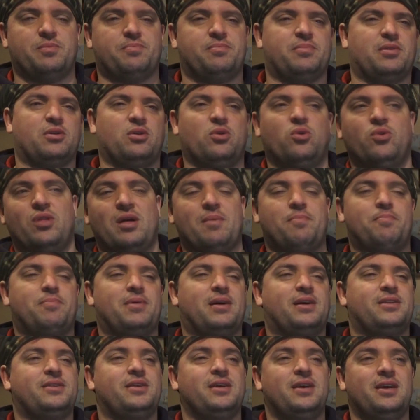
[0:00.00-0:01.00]
all that
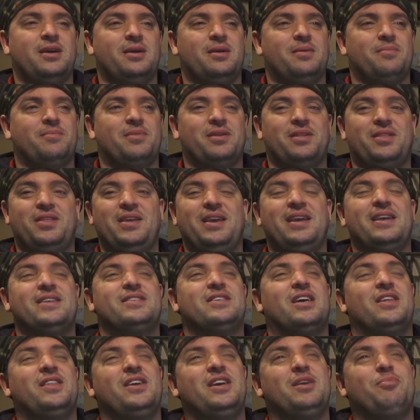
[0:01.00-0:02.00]
bad. But the thing is,
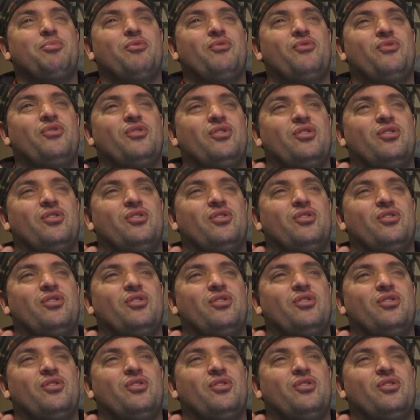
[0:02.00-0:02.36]
I think I prefer